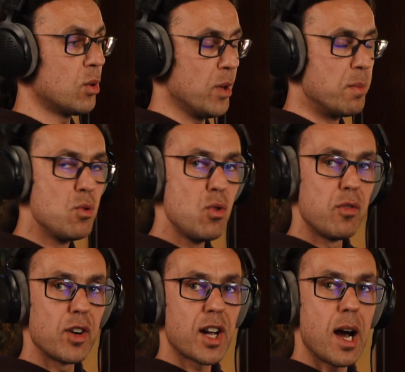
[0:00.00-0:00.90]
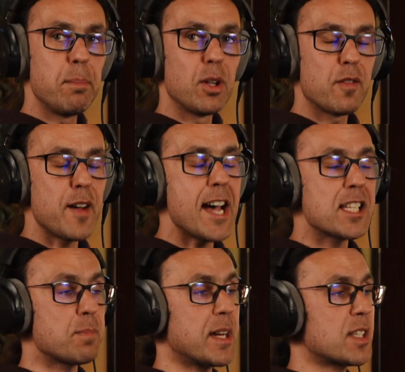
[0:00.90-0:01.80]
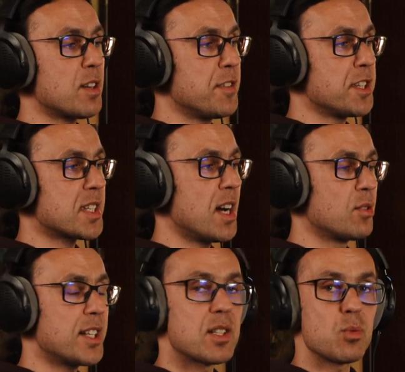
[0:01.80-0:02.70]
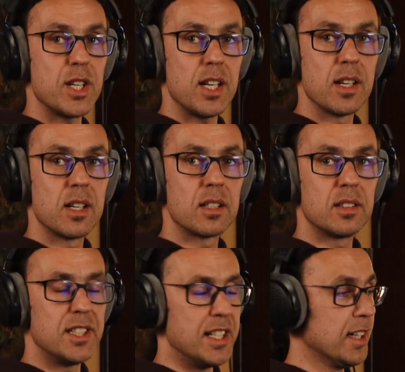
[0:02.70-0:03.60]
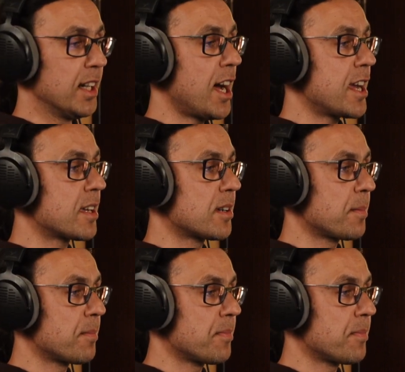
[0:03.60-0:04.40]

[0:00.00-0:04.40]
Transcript: remove a couple of aspects of the sound that we didn't like.